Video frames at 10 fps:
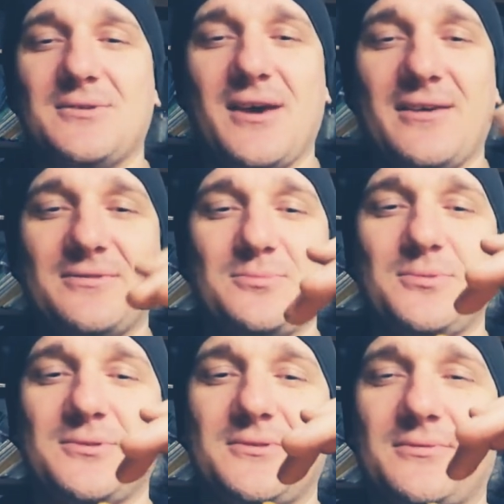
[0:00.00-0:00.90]
you have to
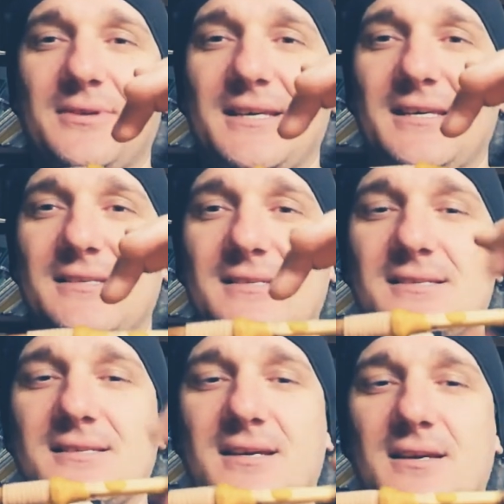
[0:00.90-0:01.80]
put
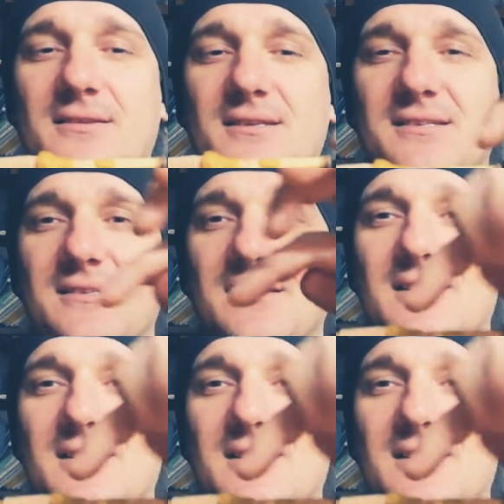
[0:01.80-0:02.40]
reeds, this